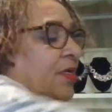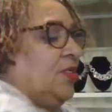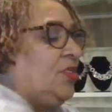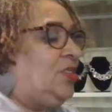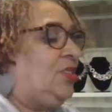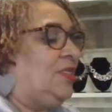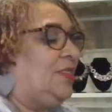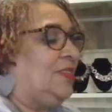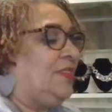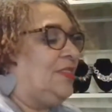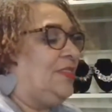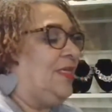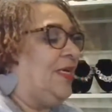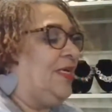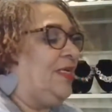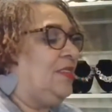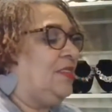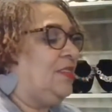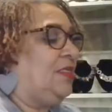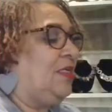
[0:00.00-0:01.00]
She is
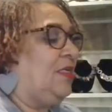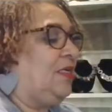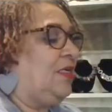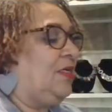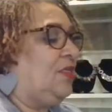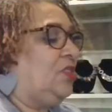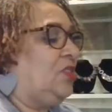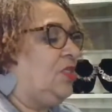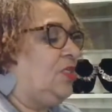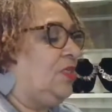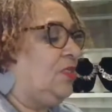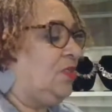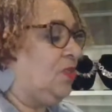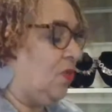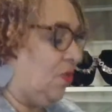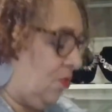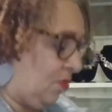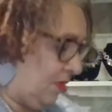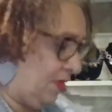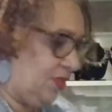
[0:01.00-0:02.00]
dainty. She is
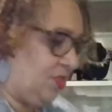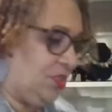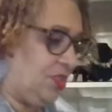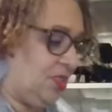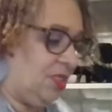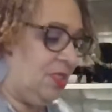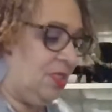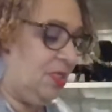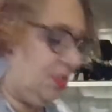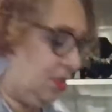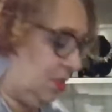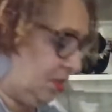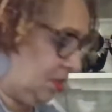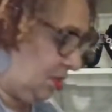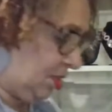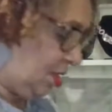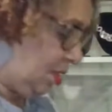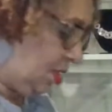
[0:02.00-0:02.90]
gorgeous.